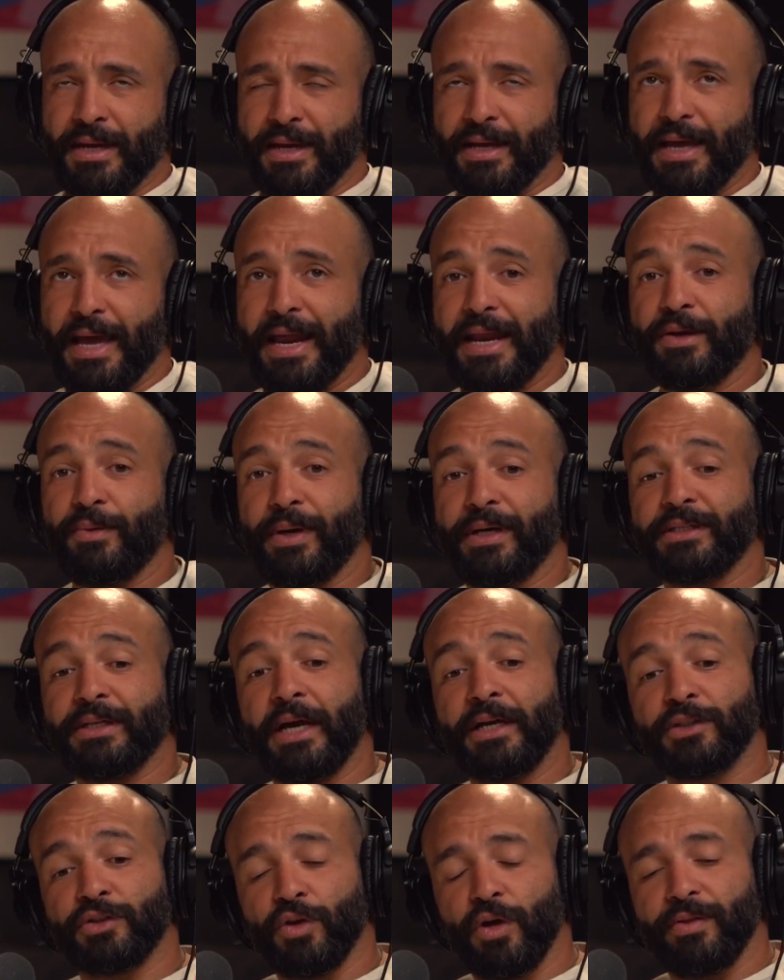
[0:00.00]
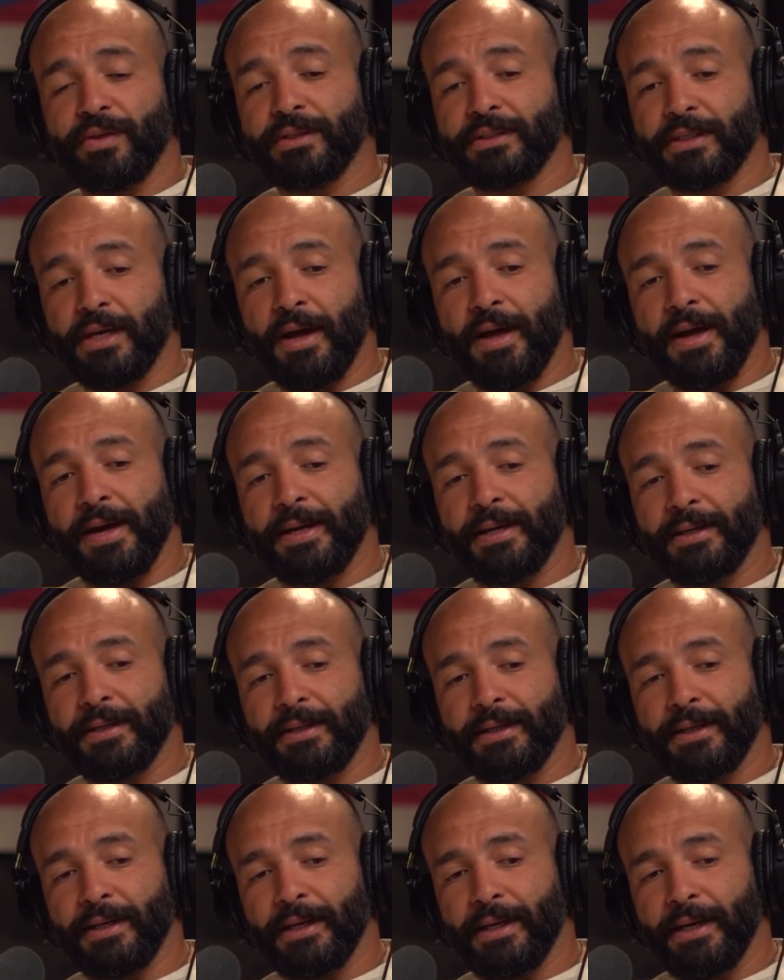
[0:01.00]
Anyways, I saw this guy,
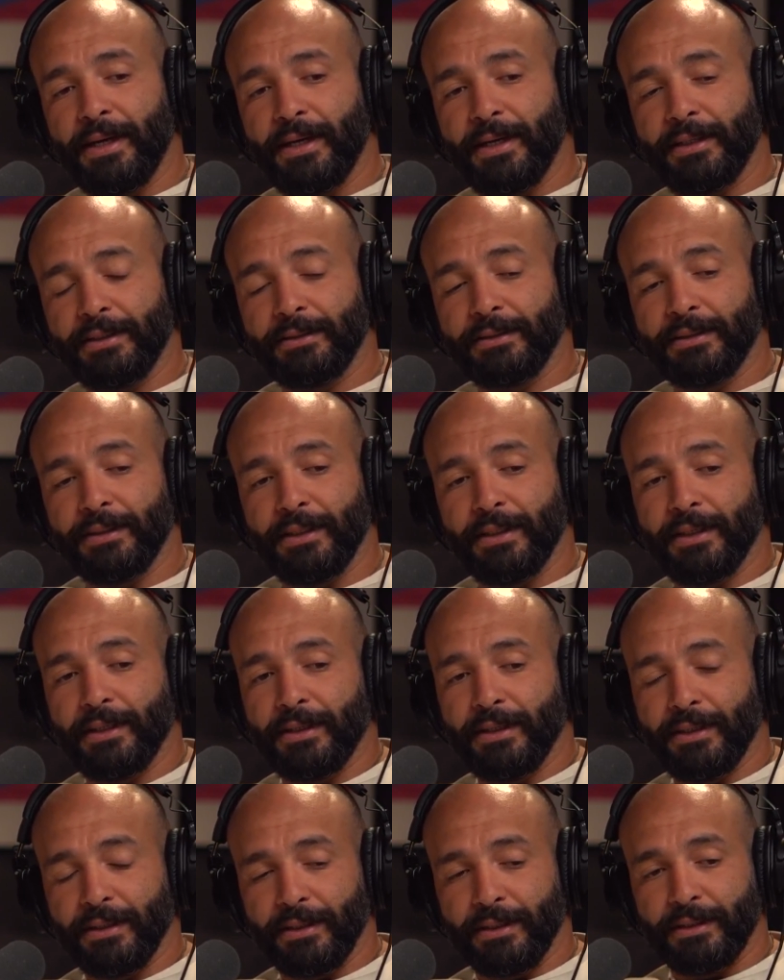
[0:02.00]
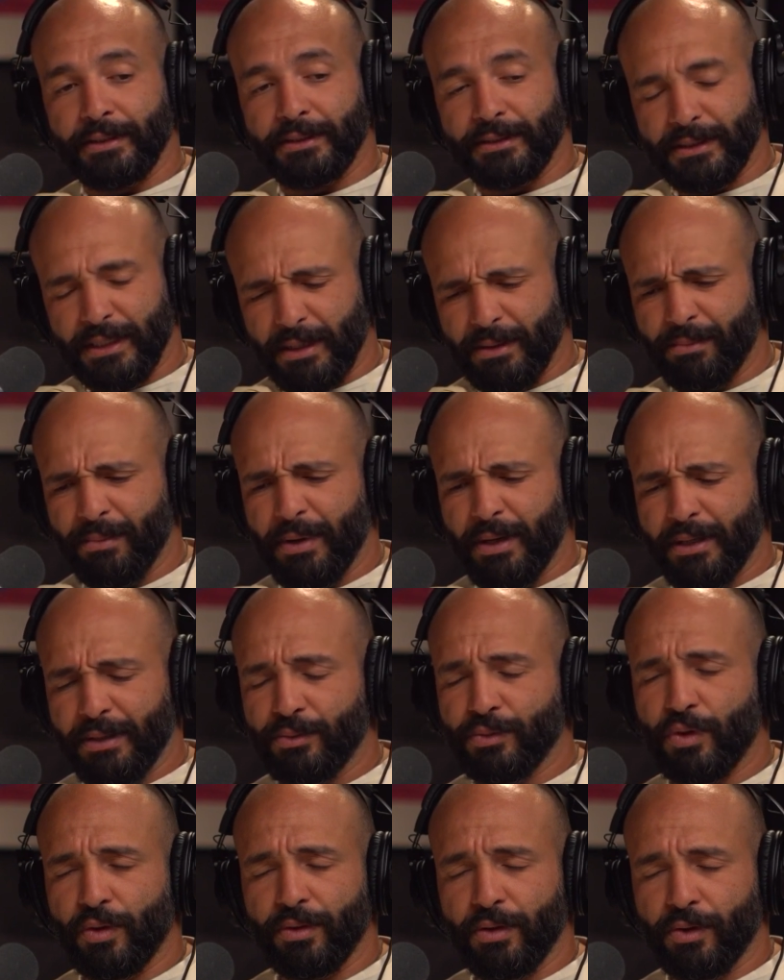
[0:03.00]
and he said he
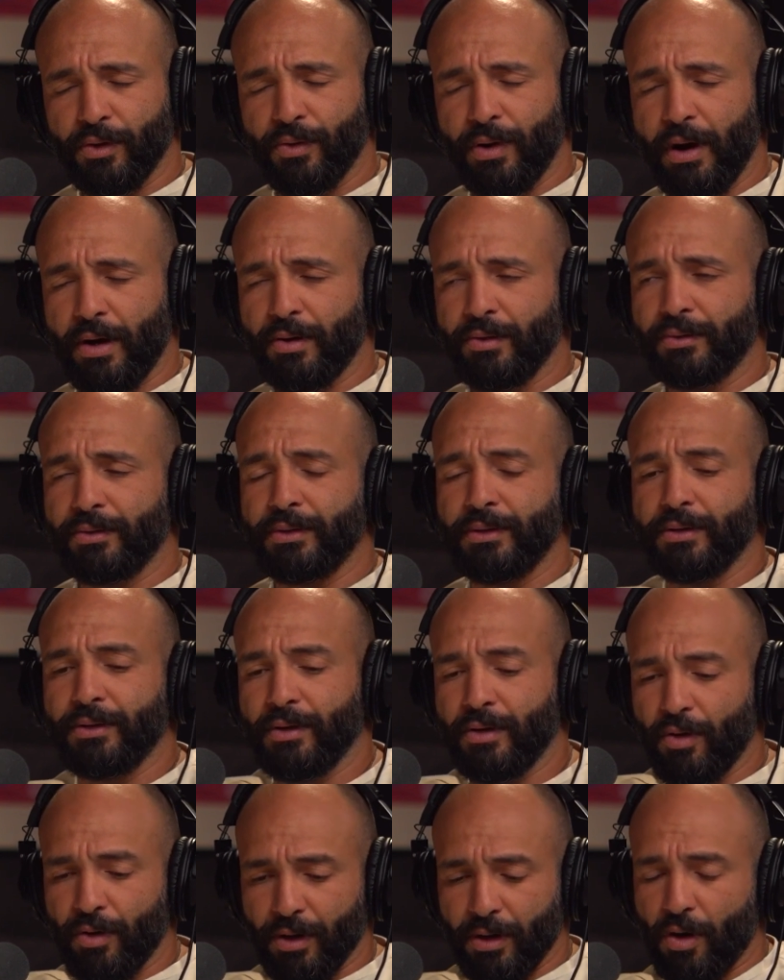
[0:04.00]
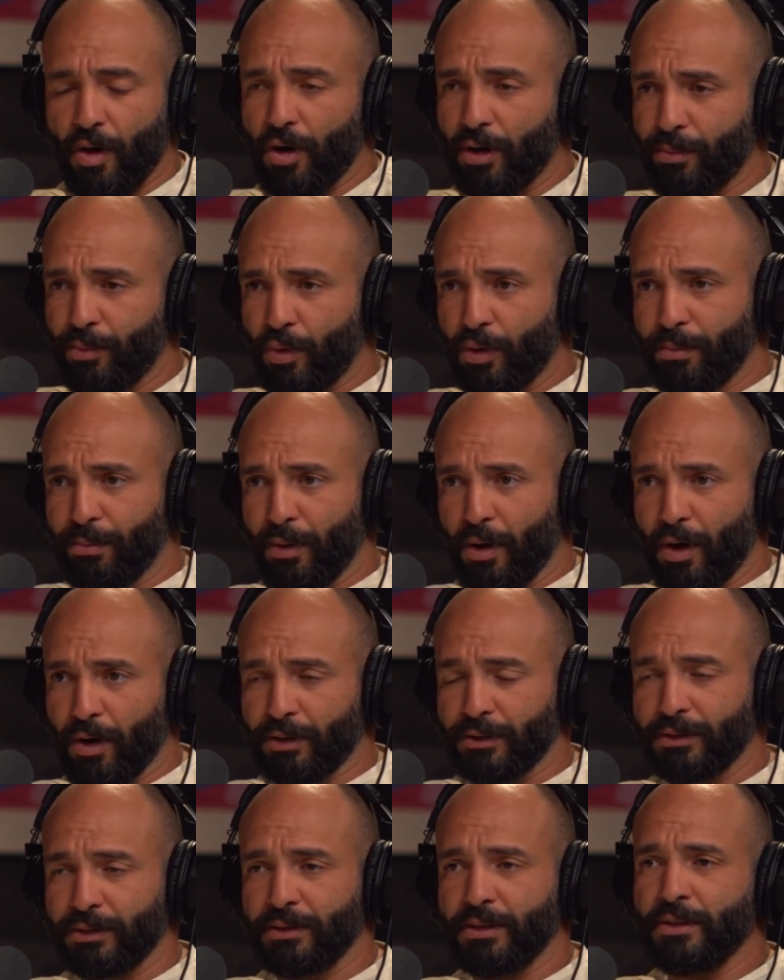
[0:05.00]
was on the ground on a cardboard
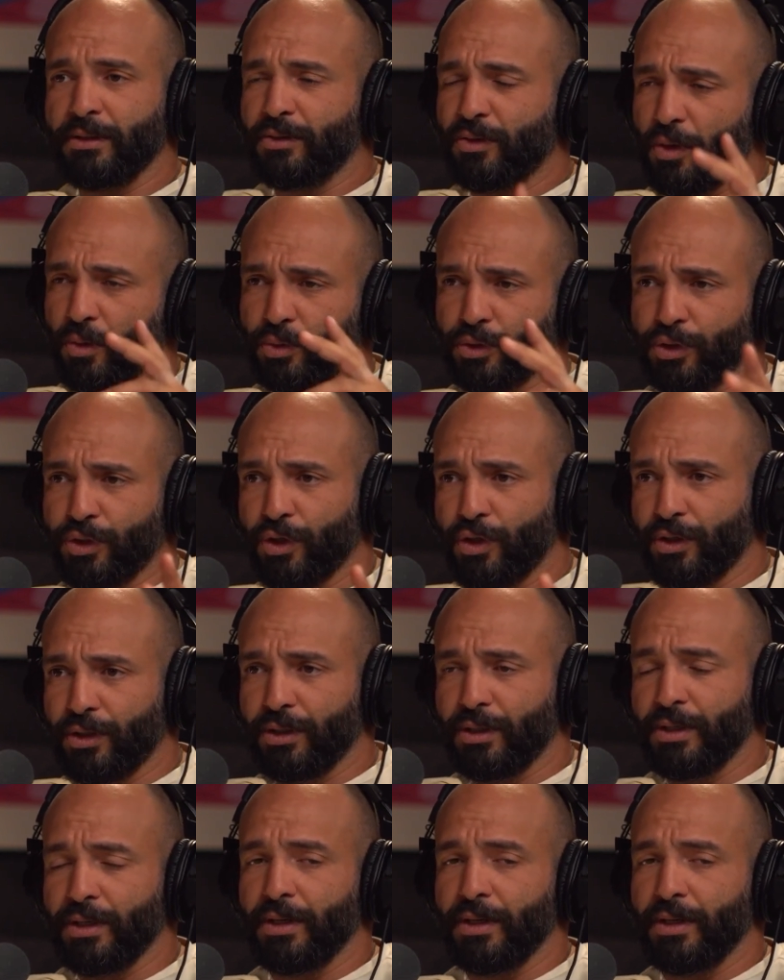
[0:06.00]
box, no shirt.